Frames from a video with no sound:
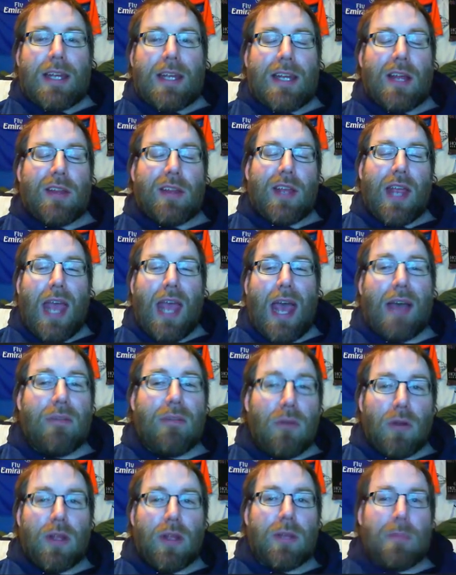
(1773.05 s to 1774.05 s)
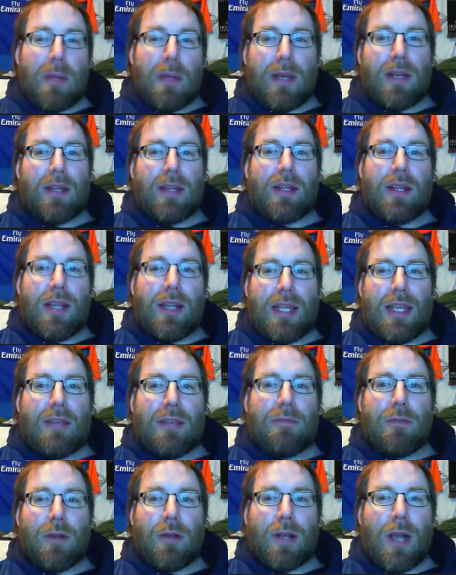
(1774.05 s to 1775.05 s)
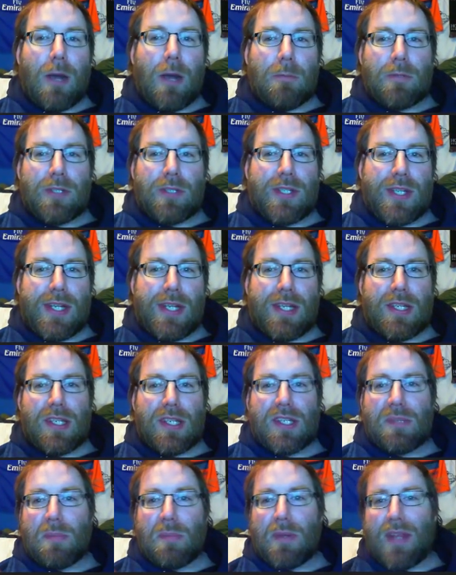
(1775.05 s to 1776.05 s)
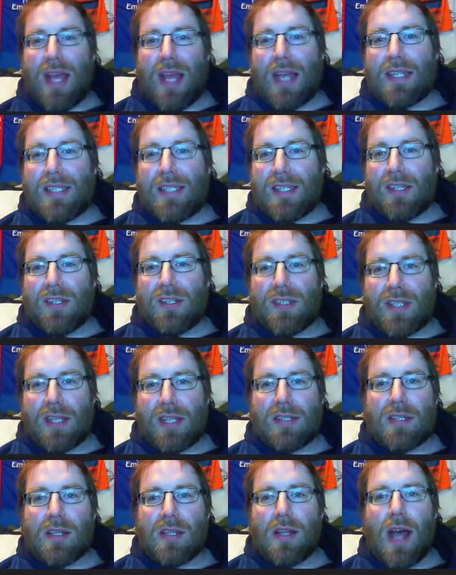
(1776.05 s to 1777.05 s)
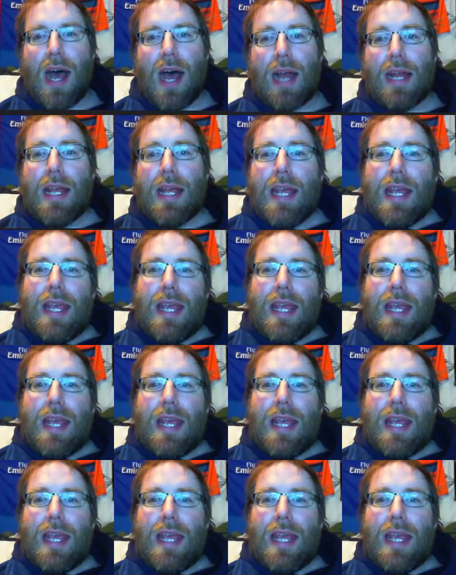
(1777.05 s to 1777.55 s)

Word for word: Now, they have only been in the league for a couple of seasons, but that still says a lot.